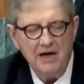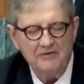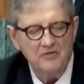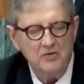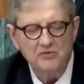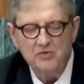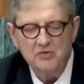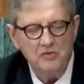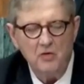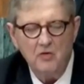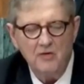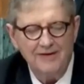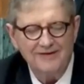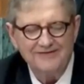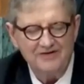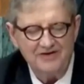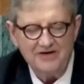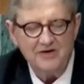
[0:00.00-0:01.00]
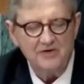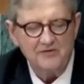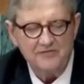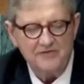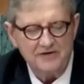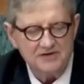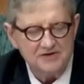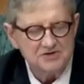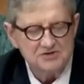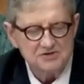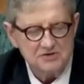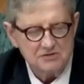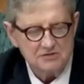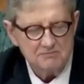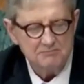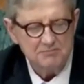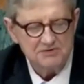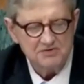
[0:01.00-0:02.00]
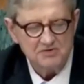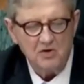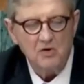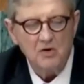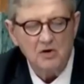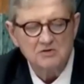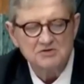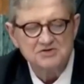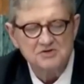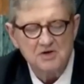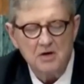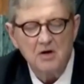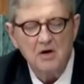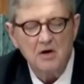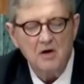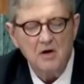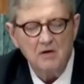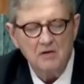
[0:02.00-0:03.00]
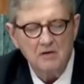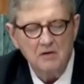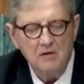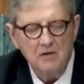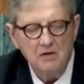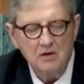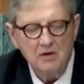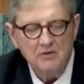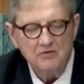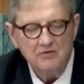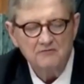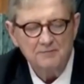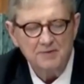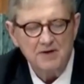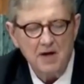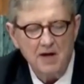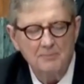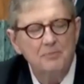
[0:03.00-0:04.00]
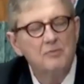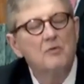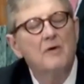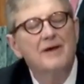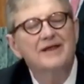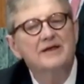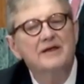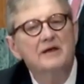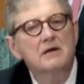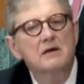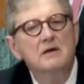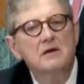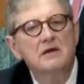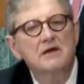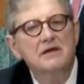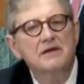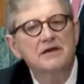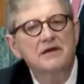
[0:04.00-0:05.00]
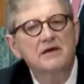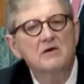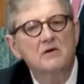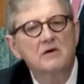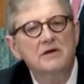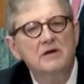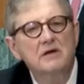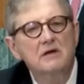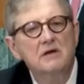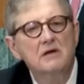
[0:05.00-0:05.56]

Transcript: I know you don't like to hear this, but the law is the law. You've been operating illegally.